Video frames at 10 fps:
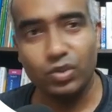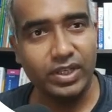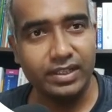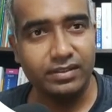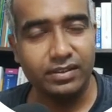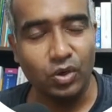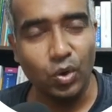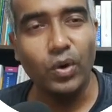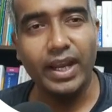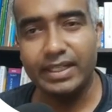You can
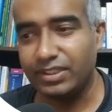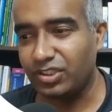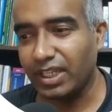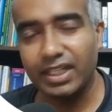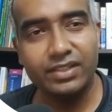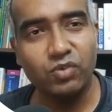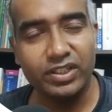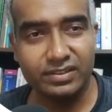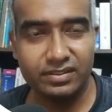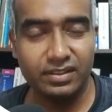go and check it.
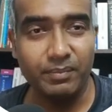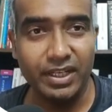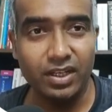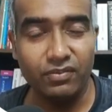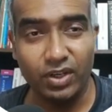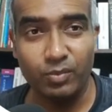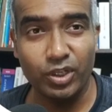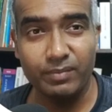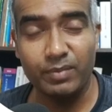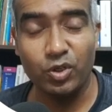What is the meaning of
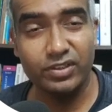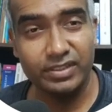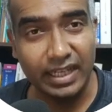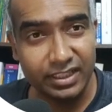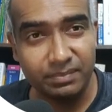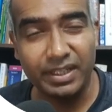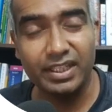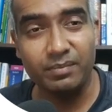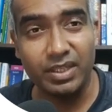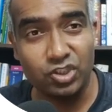harmonic mean? Because
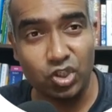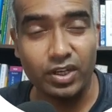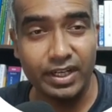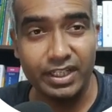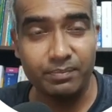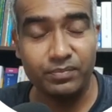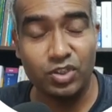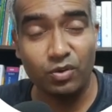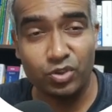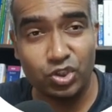arithmetic mean,
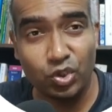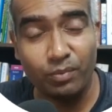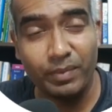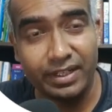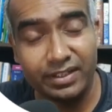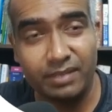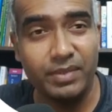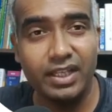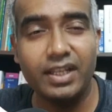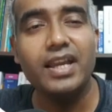
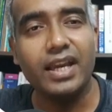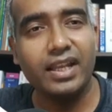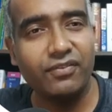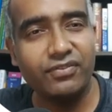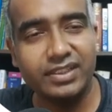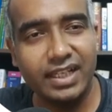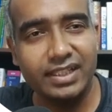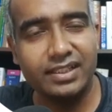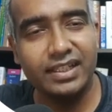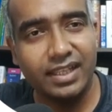geometric mean, and after
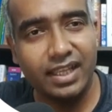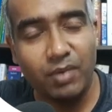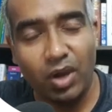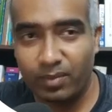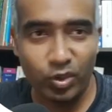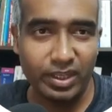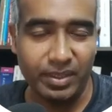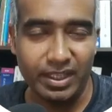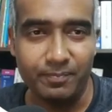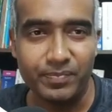that it came
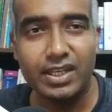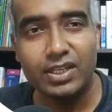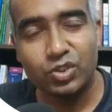harmonic mean.